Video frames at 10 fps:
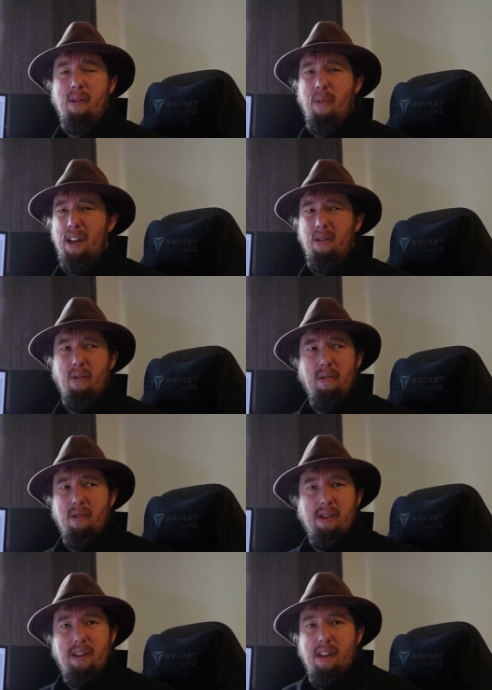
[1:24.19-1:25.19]
when you're
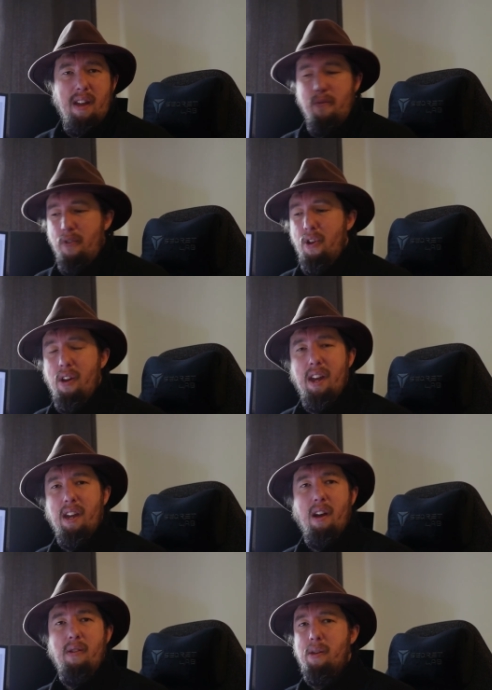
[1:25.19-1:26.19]
just infinitely
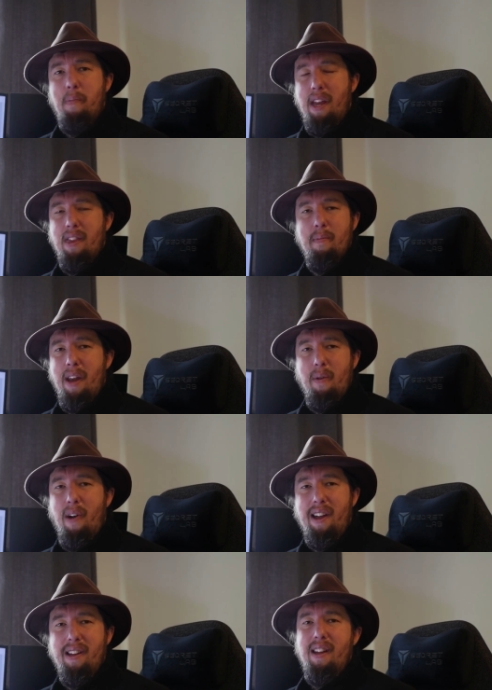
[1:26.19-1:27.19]
going to beat them
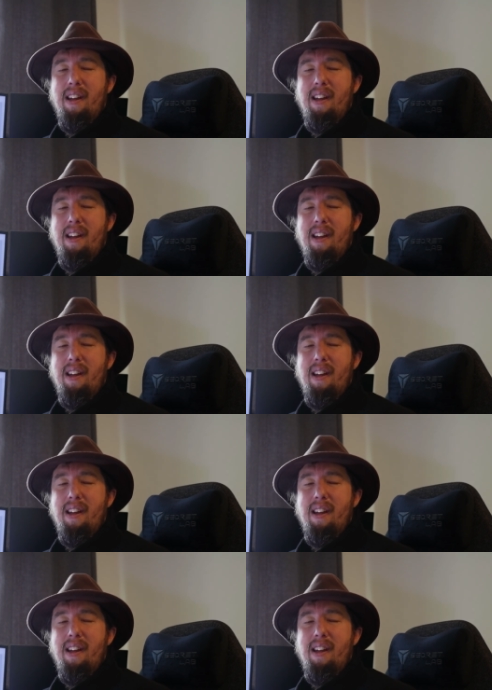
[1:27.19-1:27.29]
anyway.